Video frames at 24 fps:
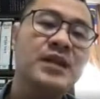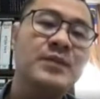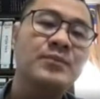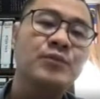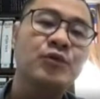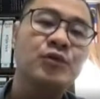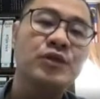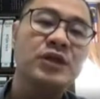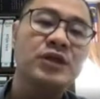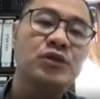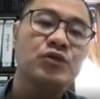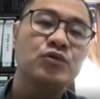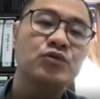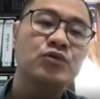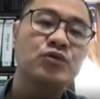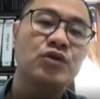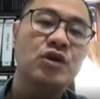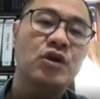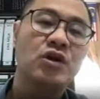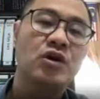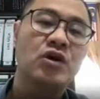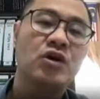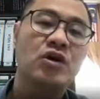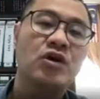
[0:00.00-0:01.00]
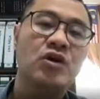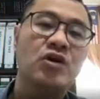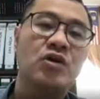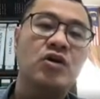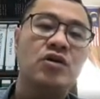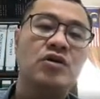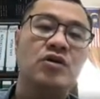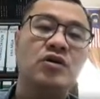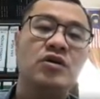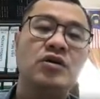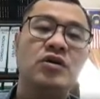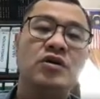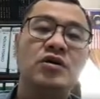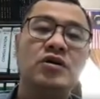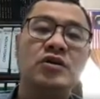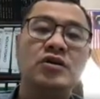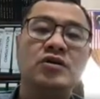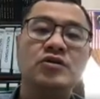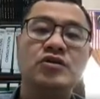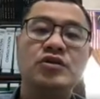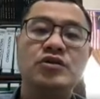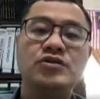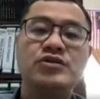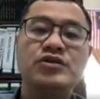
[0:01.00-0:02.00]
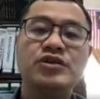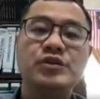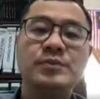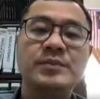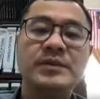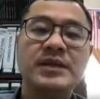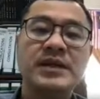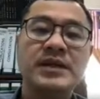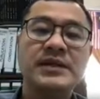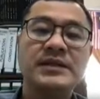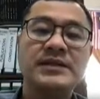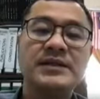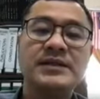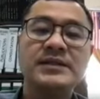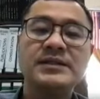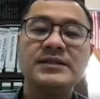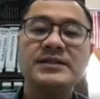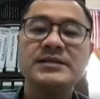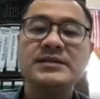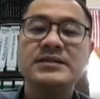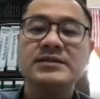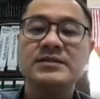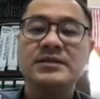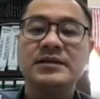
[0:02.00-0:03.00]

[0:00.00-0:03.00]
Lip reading: Put into your simulators,